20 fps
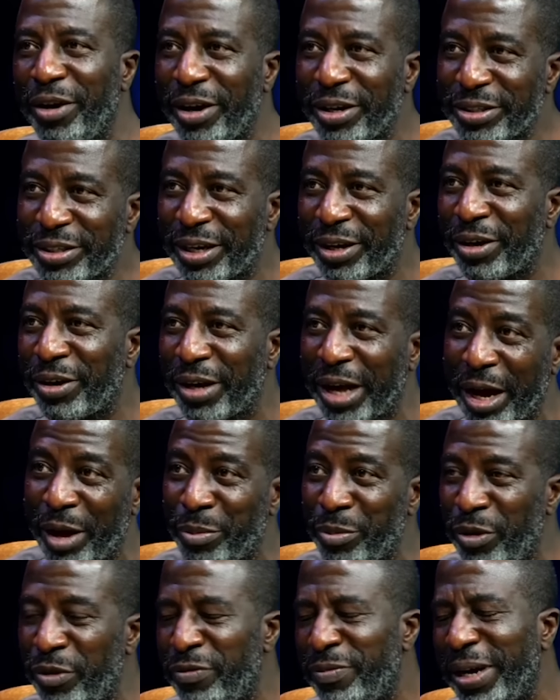or our
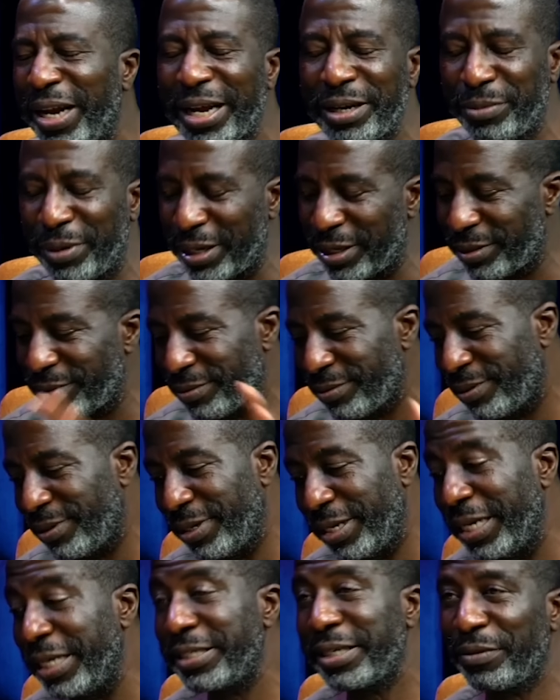movement. Anyway,
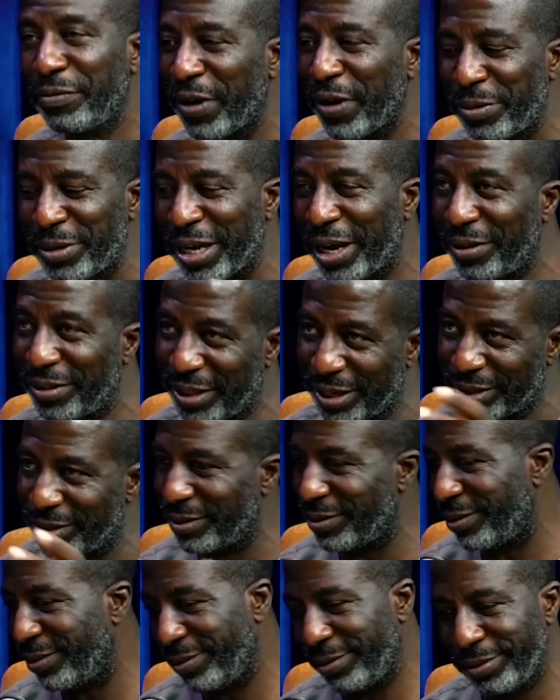later found out
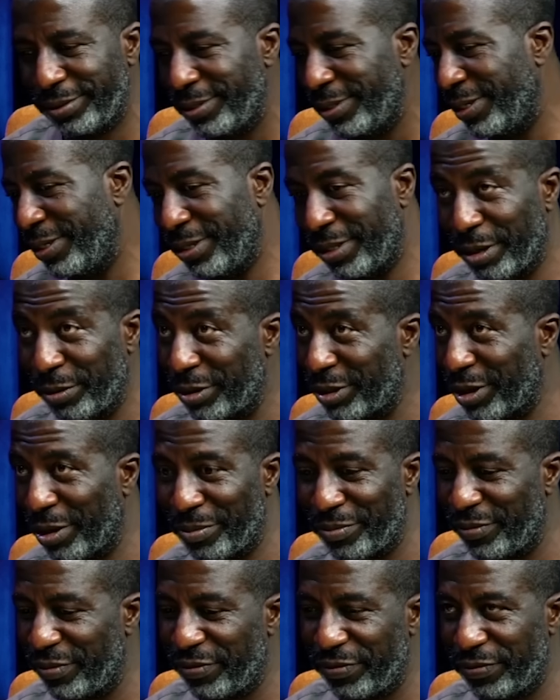that there was some
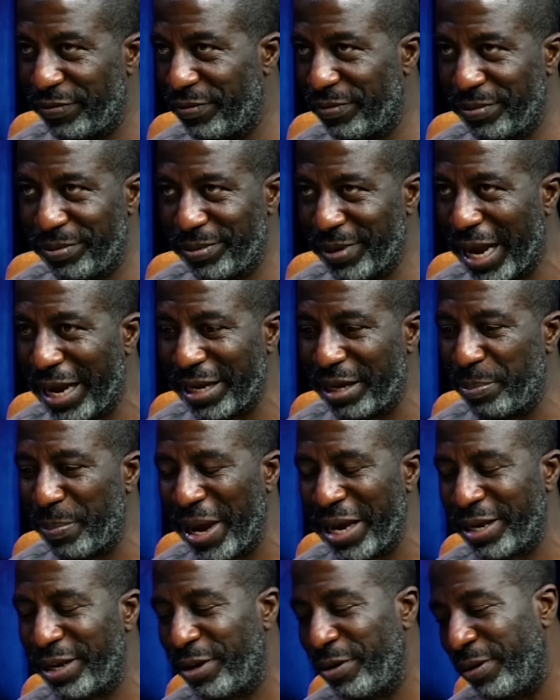hanky-panky
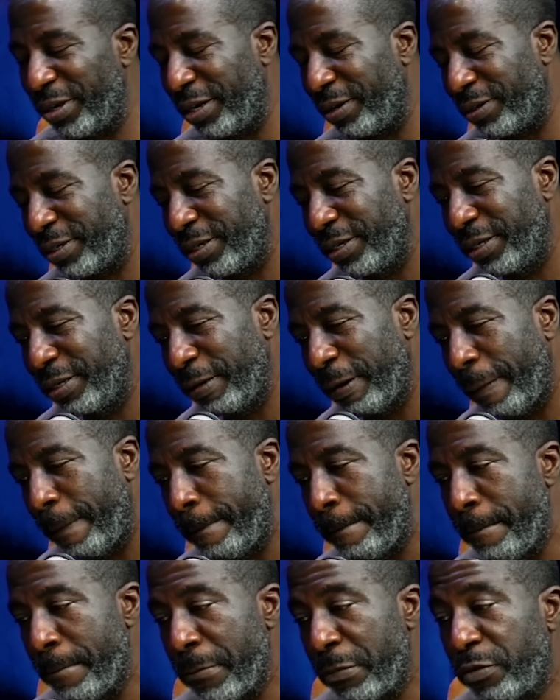going on.
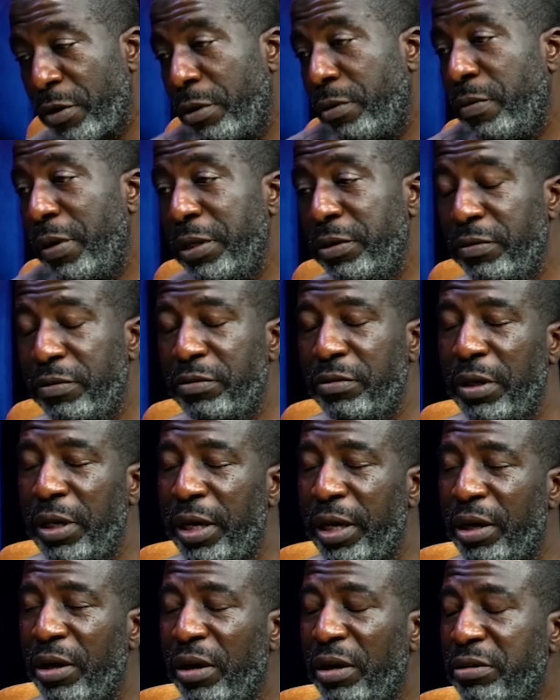So we went to
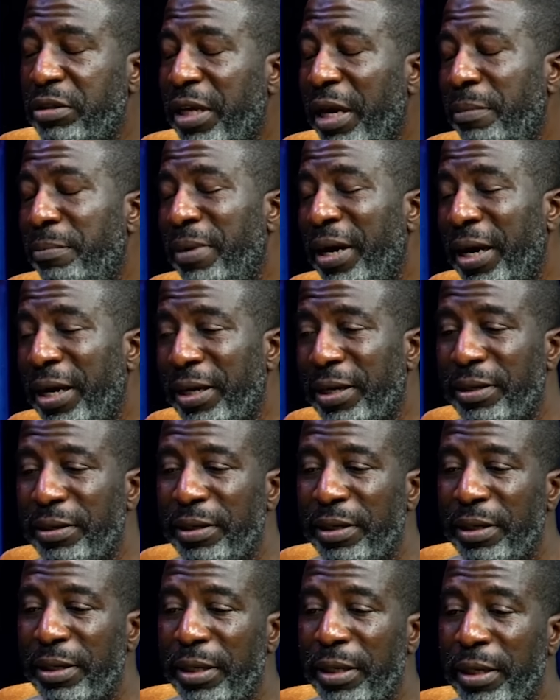Lagos, came back,
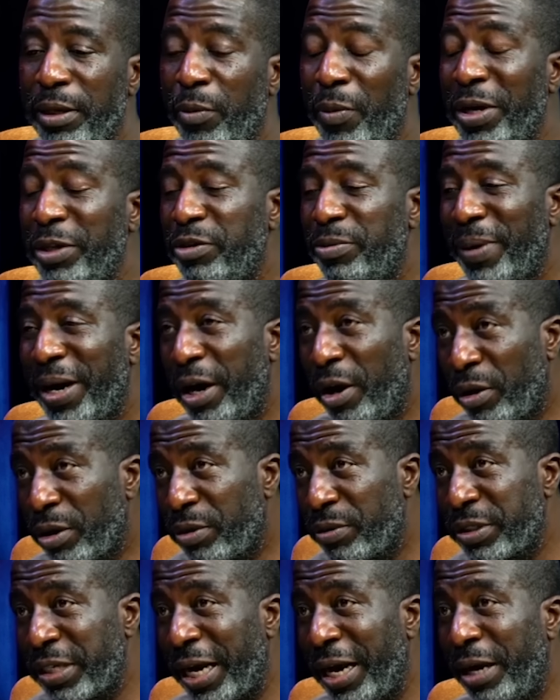went to my uncle's
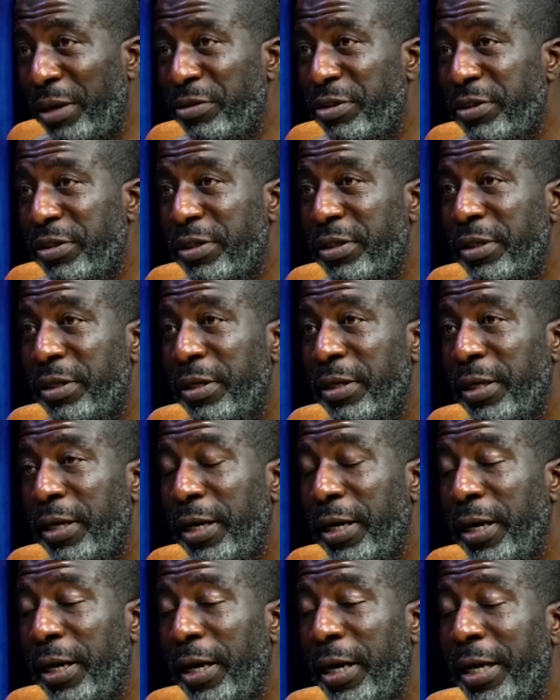house,
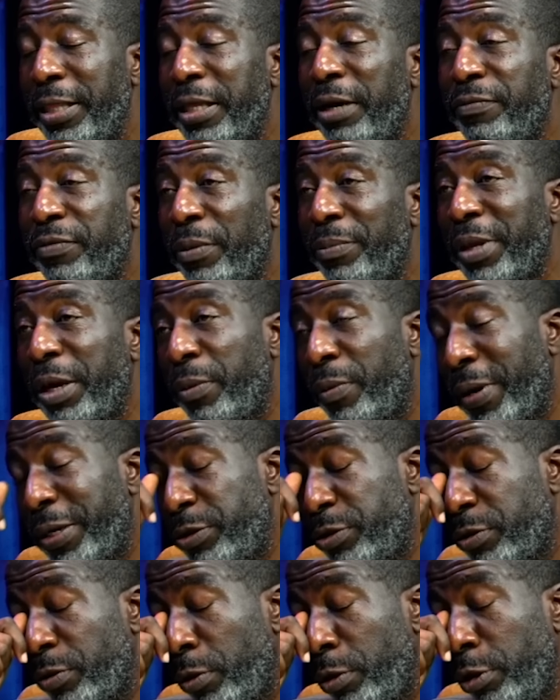and then from there went to
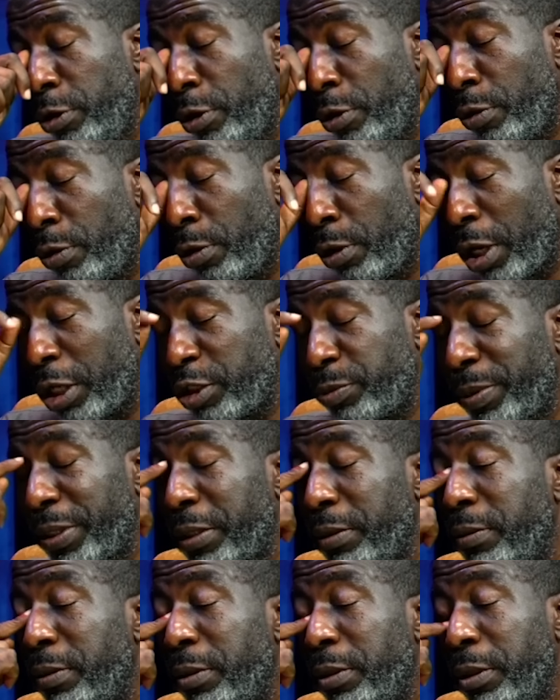Oluyoro
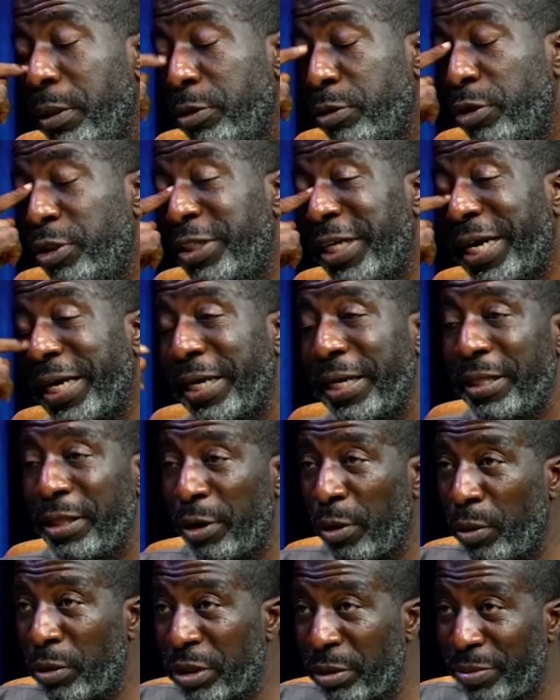Hospital to check in the
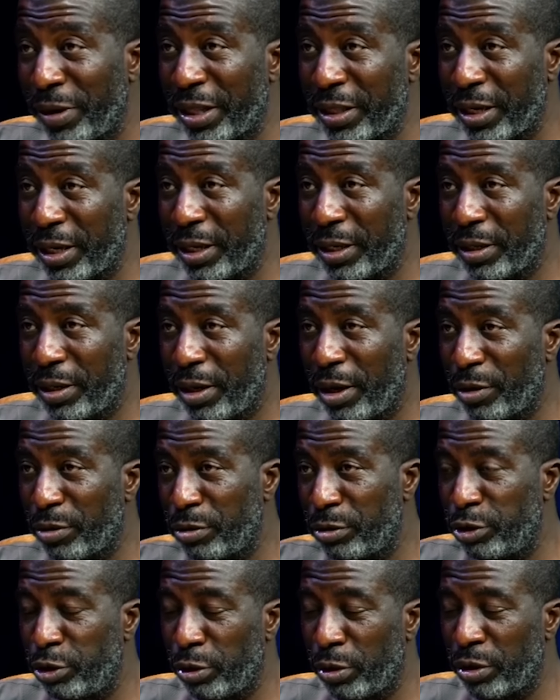older brother, Uncle
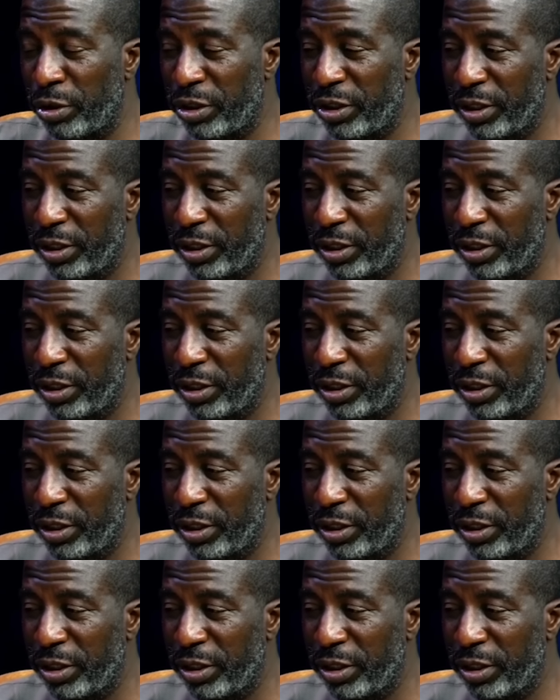George,